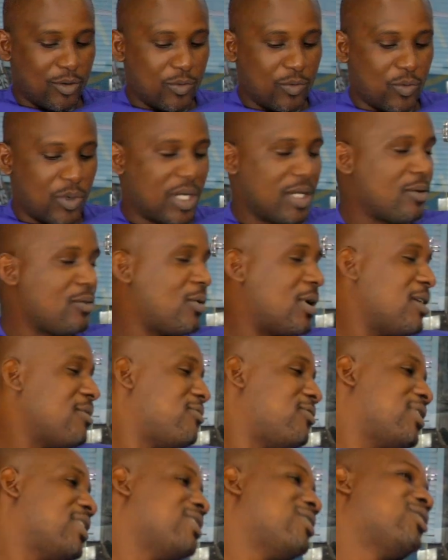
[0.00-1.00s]
One
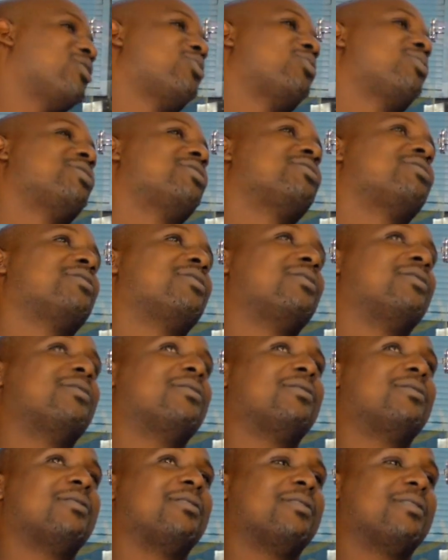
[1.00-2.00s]
final question.
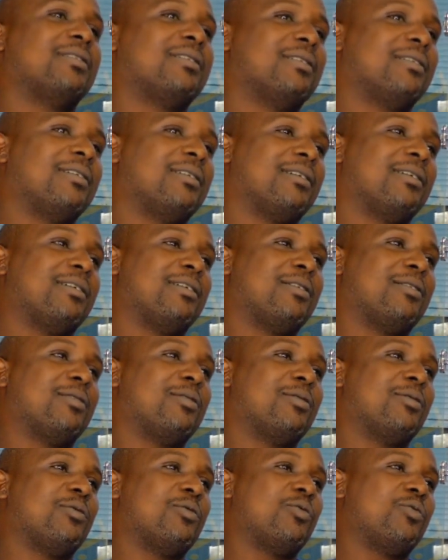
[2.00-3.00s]

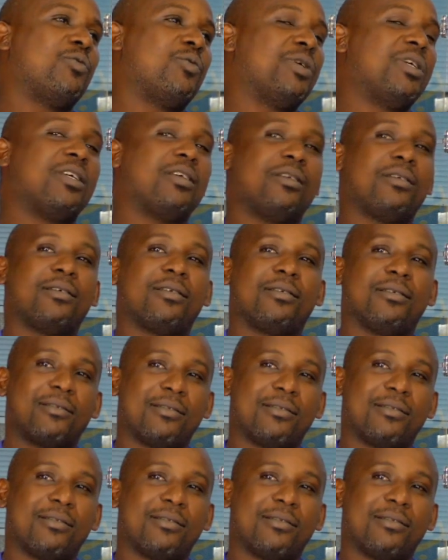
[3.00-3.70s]
We